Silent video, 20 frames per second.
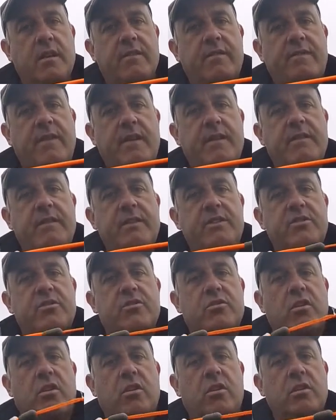a very
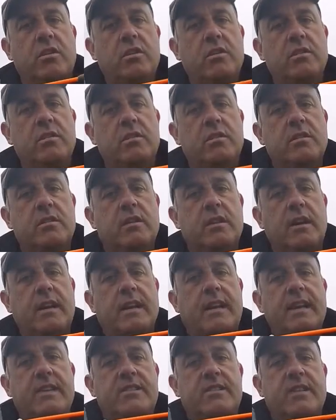strong
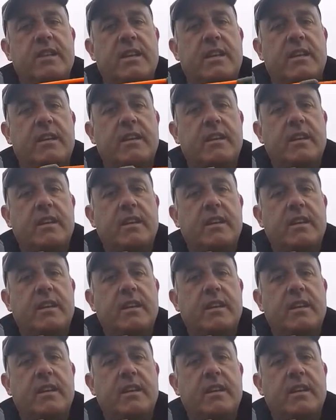elastic.